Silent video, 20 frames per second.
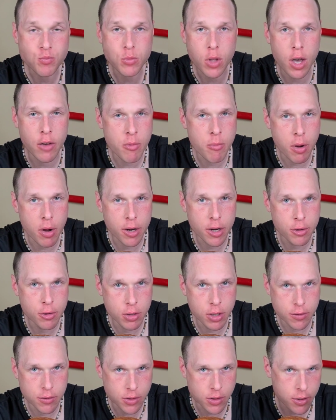I have a buddy who
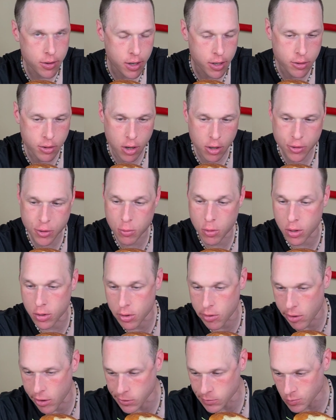lives there that I talked to
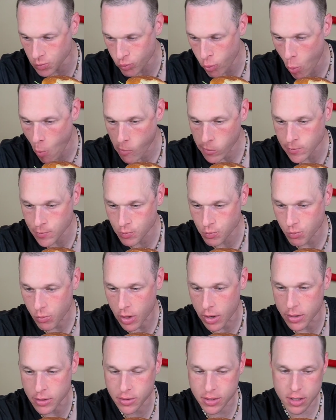online,
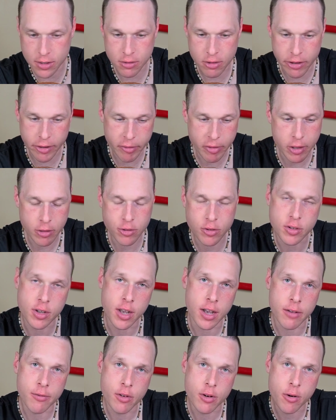and he says like they'll just
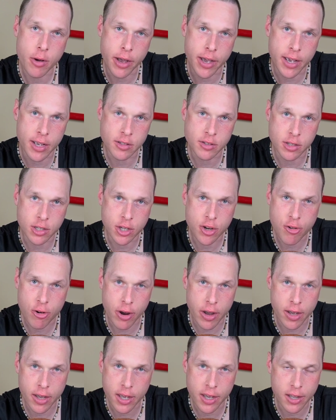have their AC
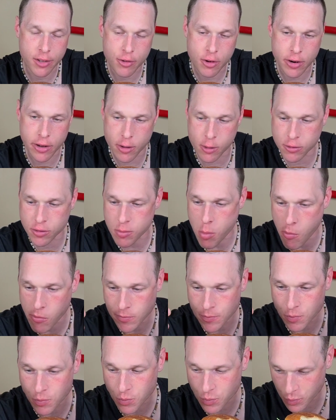cranking in their house,
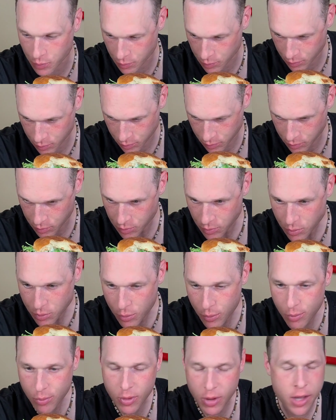
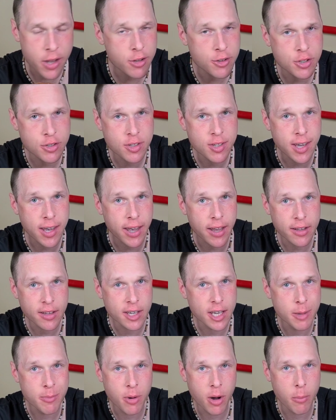and it just can't
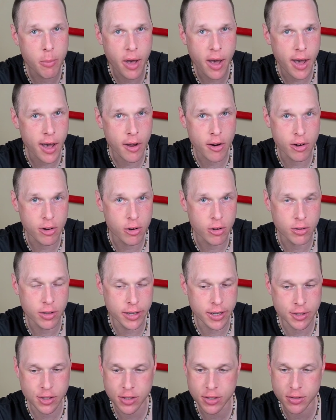keep up at all.
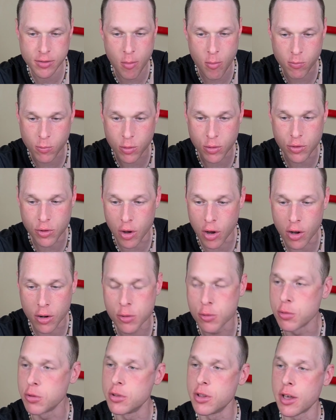Like it just will not
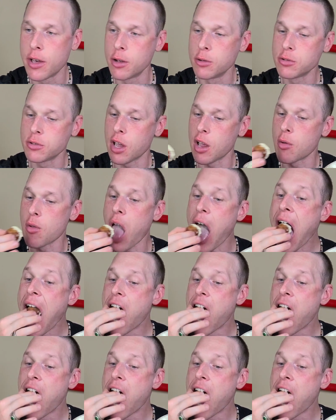cool the house down.